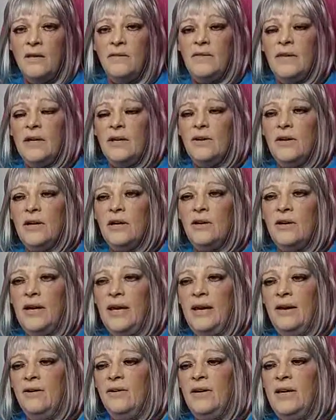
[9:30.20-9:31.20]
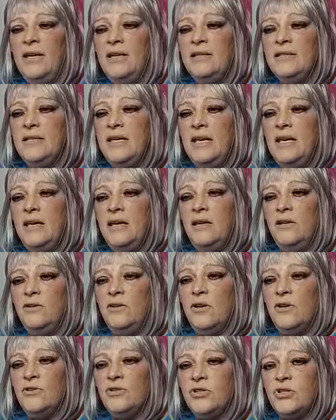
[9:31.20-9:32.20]
There are areas in
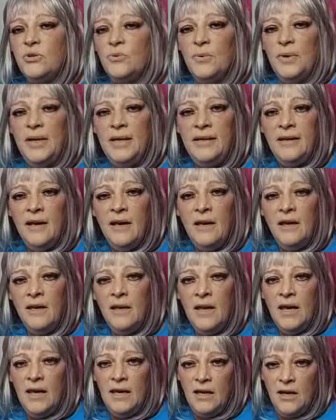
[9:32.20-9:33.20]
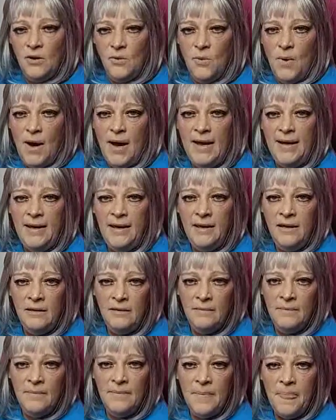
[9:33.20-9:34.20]
Costa Rica and Kauai
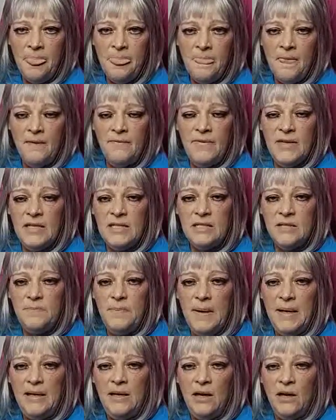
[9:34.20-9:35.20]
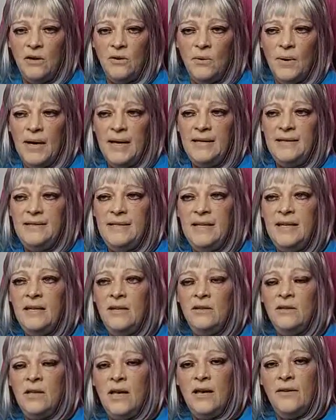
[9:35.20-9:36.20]
that spend a great
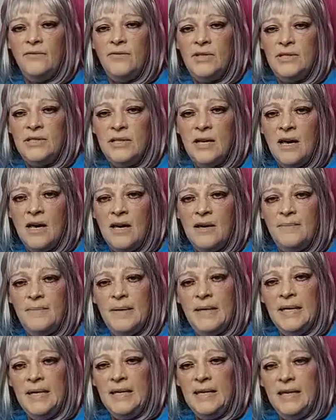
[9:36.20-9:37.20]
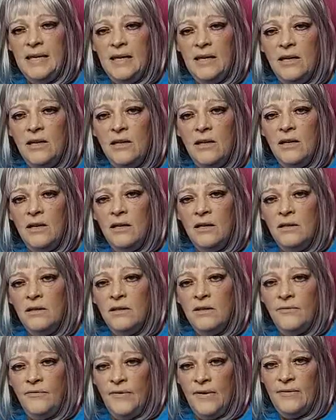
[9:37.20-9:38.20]
deal of the time in
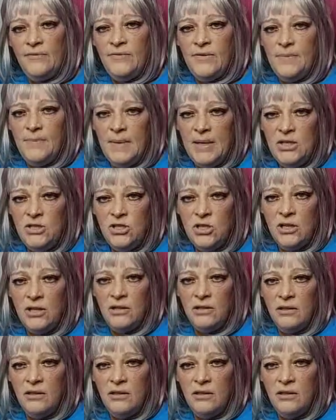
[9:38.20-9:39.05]
the fifth dimension.